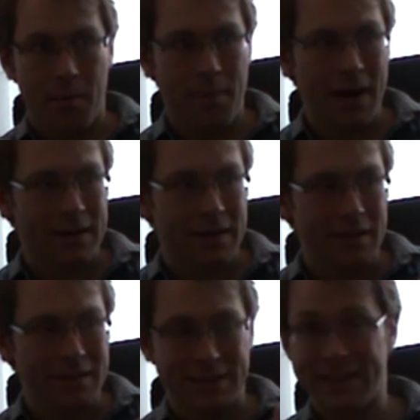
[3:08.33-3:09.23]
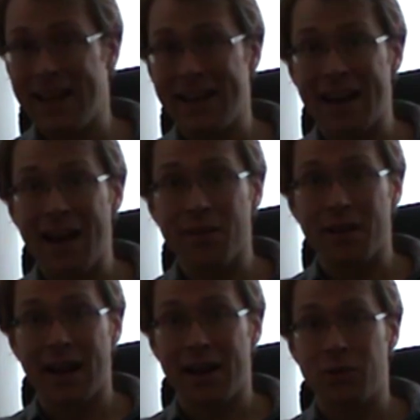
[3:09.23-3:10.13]
But then in
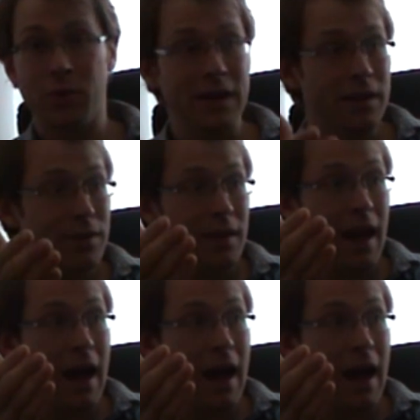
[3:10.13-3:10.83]
other countries,